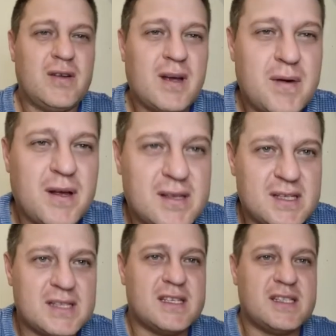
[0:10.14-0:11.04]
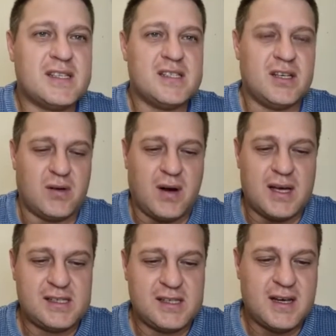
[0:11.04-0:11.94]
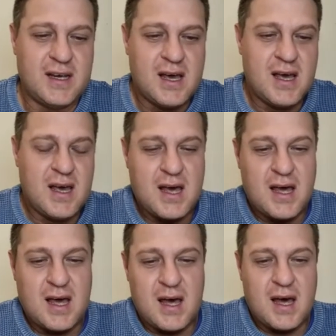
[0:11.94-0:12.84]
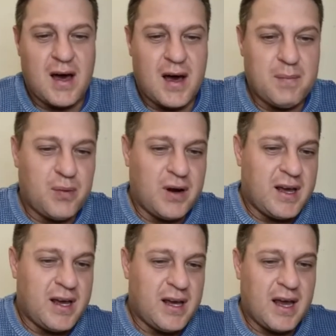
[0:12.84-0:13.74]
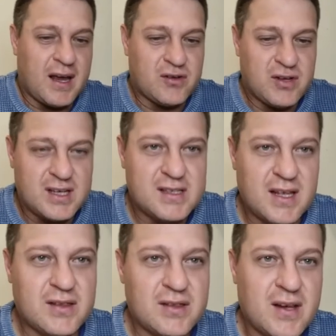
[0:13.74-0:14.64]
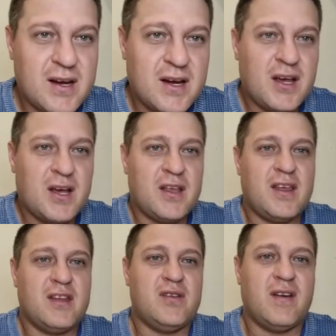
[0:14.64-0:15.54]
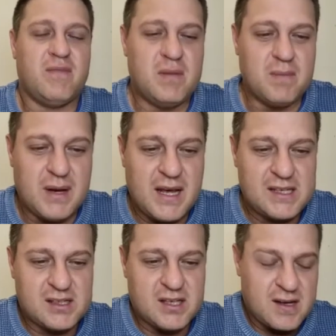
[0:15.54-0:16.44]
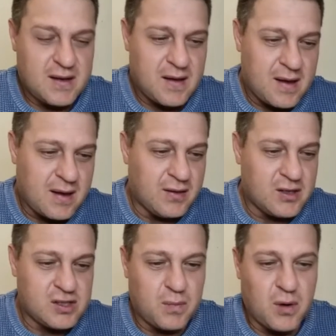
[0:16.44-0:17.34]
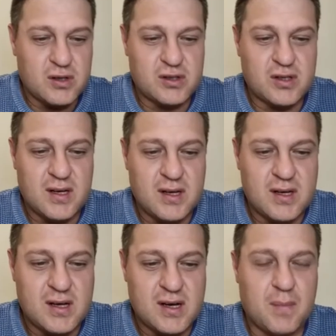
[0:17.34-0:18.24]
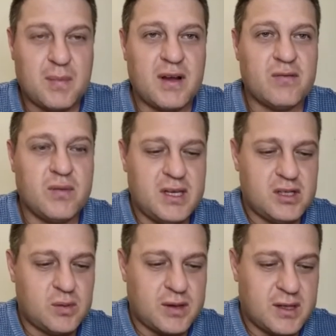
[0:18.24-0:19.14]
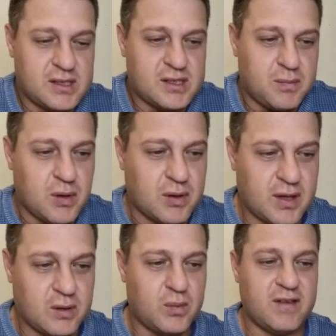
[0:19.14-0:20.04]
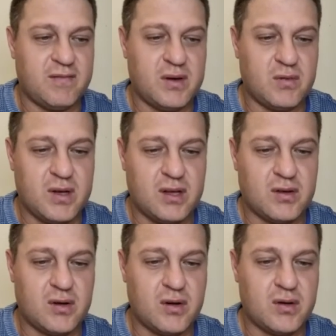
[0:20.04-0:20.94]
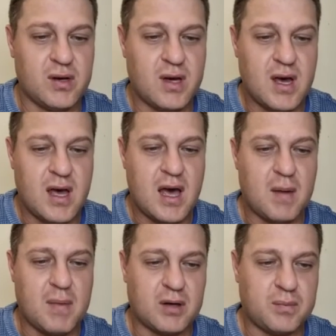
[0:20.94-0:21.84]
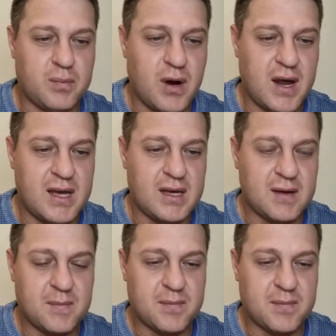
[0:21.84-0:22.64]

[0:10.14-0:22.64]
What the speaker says: today, brothers and sisters in Christ. I pray and trust that you have been blessed in this past couple of weeks with this book that we have been reading through about praying